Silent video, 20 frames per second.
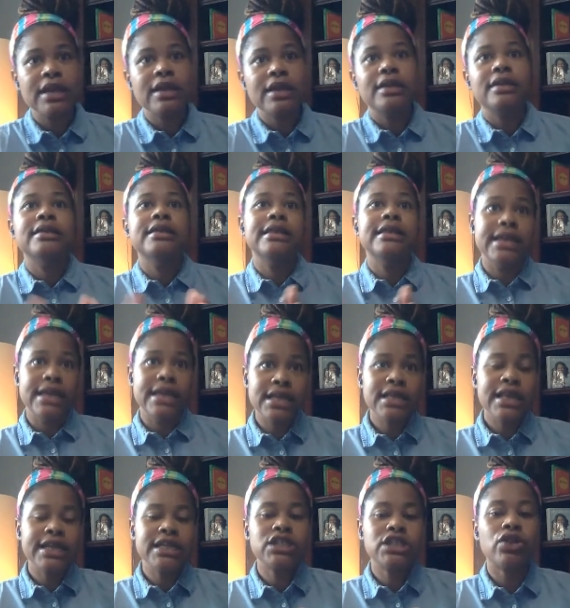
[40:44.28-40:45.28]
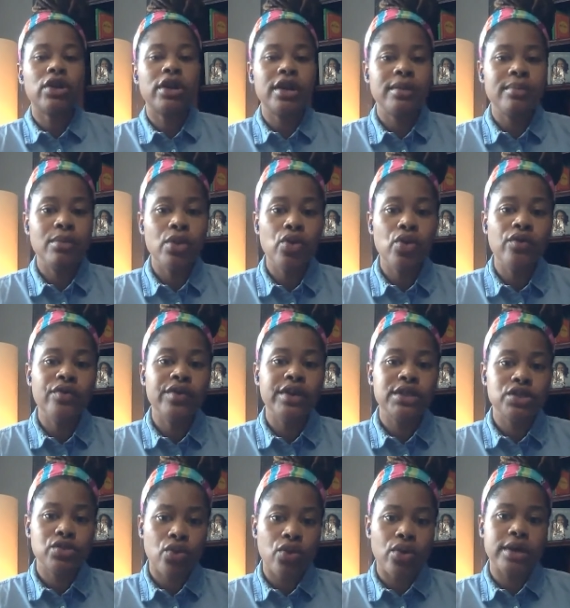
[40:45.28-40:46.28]
Then they started moving
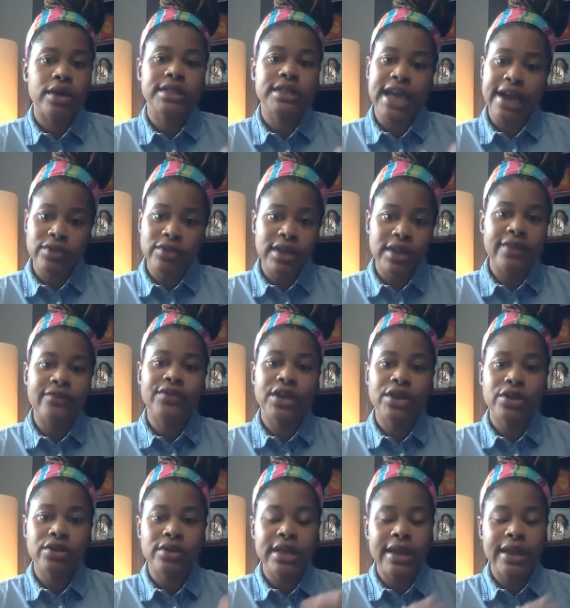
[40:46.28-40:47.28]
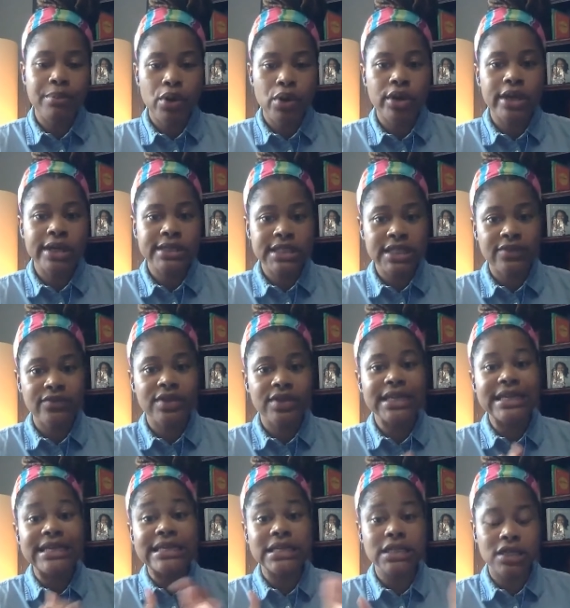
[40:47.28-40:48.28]
towards, after they figured that
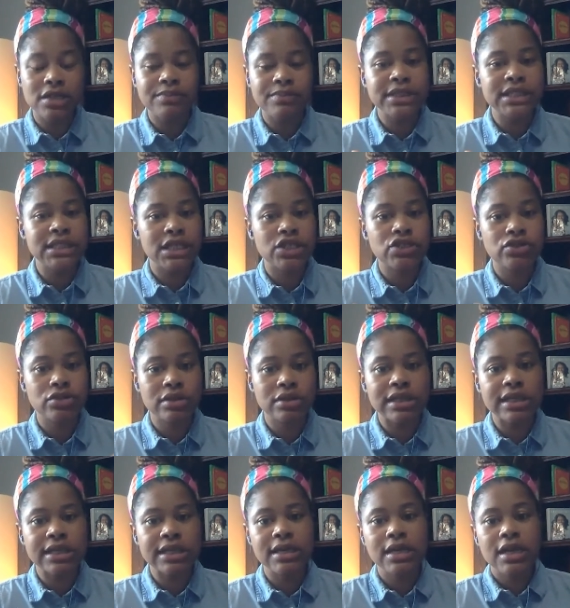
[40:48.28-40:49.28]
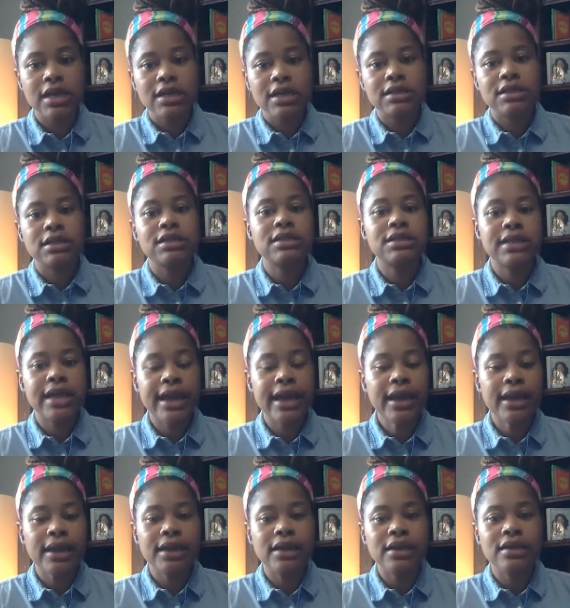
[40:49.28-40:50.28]
productivity could potentially
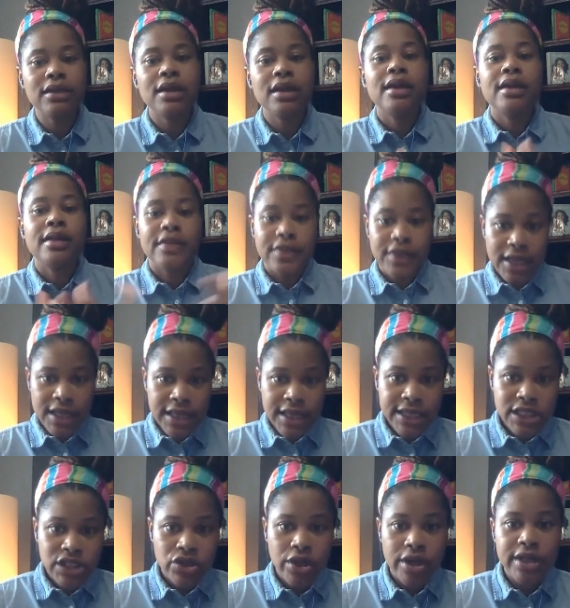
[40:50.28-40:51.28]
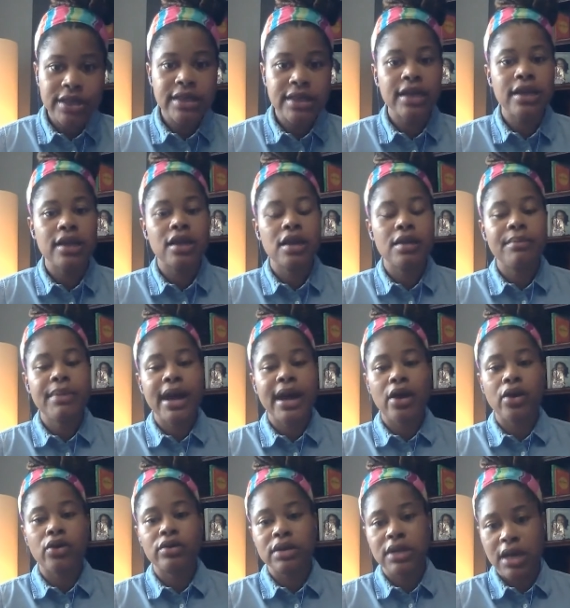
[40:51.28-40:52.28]
sustain, then they started thinking
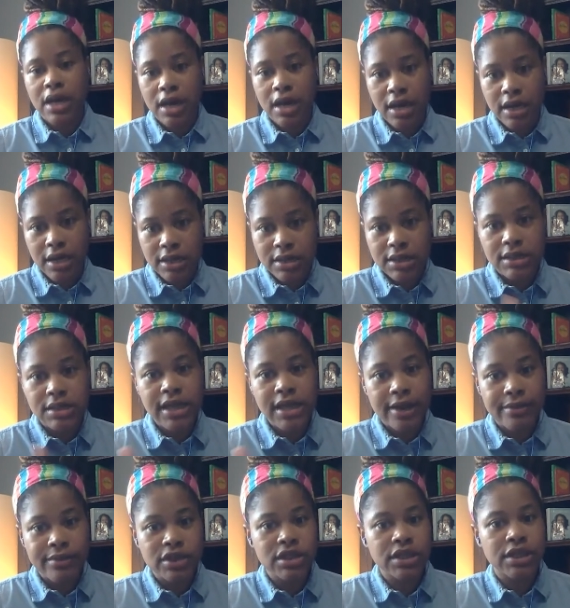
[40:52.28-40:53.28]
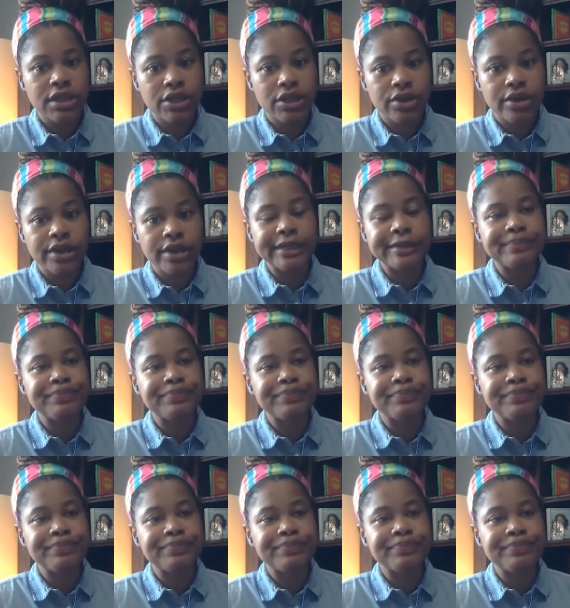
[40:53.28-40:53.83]
about cybersecurity.